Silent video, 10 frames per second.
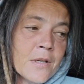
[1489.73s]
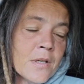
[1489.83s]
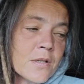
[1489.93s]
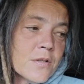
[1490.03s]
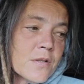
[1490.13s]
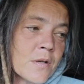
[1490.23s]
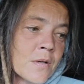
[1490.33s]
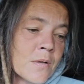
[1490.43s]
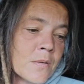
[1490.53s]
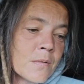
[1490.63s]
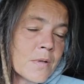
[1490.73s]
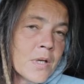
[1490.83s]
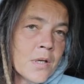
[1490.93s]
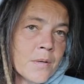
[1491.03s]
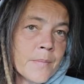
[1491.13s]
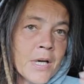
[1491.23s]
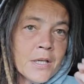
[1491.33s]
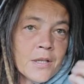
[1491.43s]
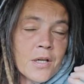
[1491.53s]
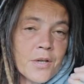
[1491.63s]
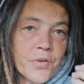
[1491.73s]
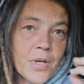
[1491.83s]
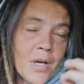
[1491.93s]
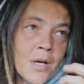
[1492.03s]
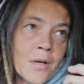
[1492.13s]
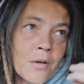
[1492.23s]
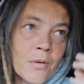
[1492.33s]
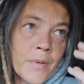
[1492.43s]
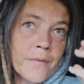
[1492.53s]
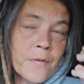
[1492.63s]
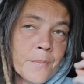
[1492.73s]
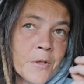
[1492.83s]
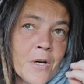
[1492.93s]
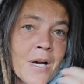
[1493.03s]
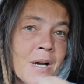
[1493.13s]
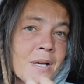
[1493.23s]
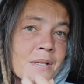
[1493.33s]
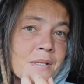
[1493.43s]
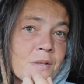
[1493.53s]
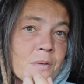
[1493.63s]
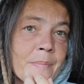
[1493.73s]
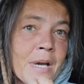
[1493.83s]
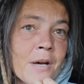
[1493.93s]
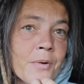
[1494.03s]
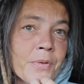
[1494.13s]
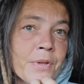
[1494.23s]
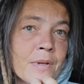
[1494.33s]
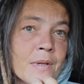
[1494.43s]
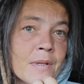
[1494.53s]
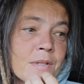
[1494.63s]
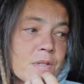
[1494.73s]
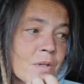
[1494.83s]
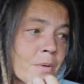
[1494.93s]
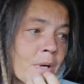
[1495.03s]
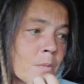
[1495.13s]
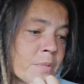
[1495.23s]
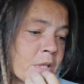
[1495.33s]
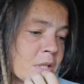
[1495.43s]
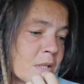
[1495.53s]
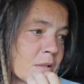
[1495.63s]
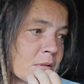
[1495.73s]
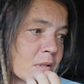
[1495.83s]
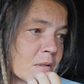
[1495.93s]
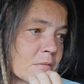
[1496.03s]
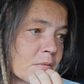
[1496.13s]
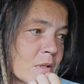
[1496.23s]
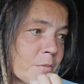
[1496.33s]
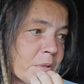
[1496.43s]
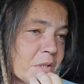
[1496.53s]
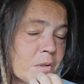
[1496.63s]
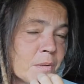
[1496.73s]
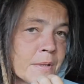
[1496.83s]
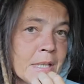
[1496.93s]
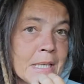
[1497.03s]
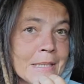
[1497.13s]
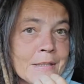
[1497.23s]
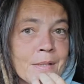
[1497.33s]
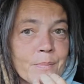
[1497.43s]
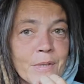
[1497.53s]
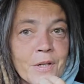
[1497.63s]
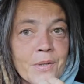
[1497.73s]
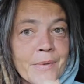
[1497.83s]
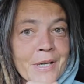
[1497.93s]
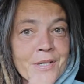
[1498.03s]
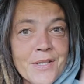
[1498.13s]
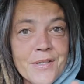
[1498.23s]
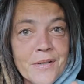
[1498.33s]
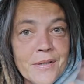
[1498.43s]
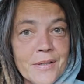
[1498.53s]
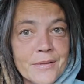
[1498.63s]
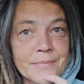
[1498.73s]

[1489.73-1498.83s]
So I can cut the hair away from her eyes and her mouth. So I'll be doing that. But otherwise, she's gonna.